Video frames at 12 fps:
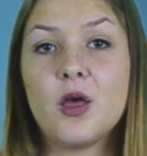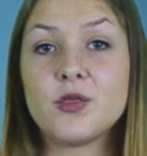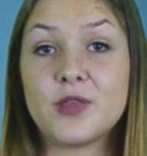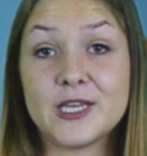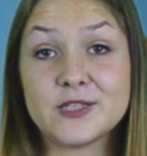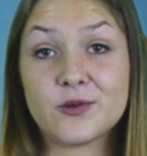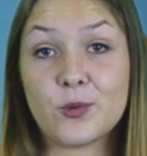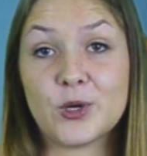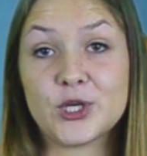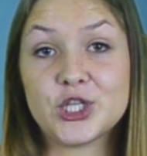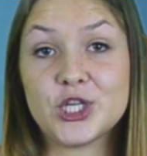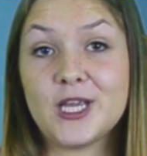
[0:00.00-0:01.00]
Thanks for
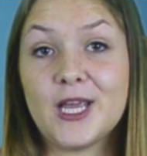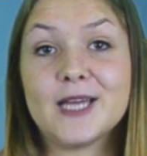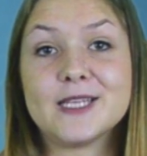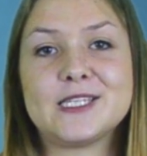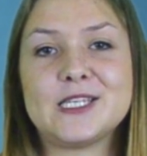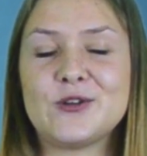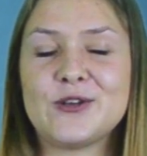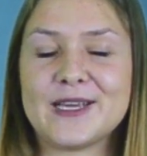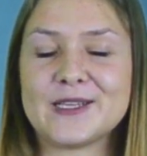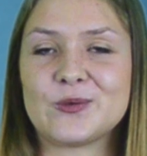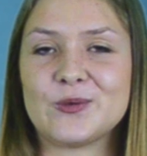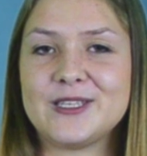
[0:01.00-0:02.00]
watching and see you
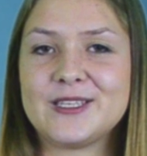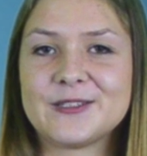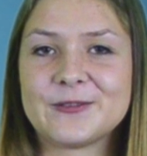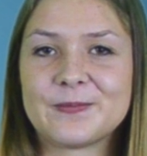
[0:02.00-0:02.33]
next week.